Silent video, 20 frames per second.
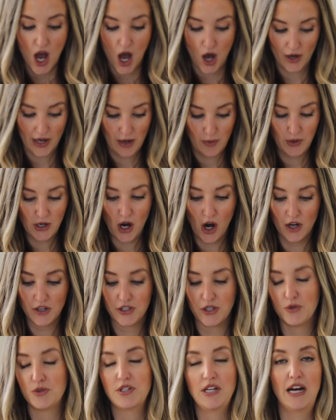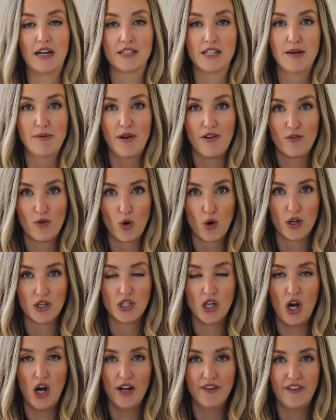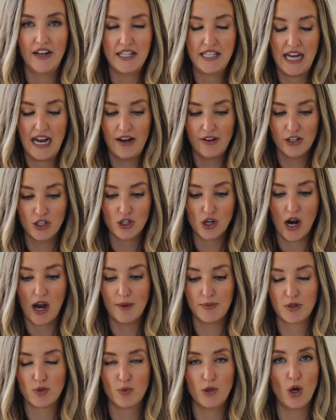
Okay, we also stocked up, of course, on Vitality Drops.